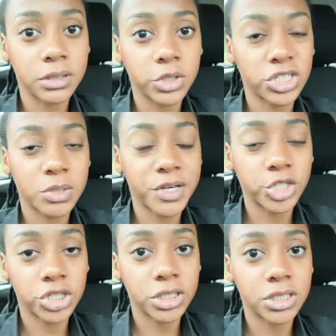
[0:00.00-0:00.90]
You just make
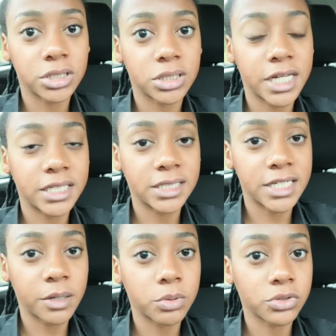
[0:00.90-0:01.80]
sure that the
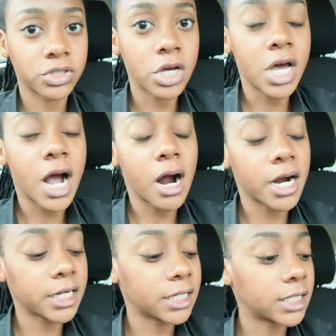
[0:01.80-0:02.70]
tables
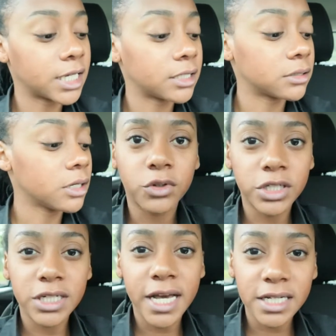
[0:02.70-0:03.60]
are clean for
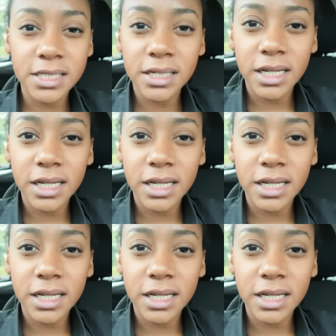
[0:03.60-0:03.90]
the next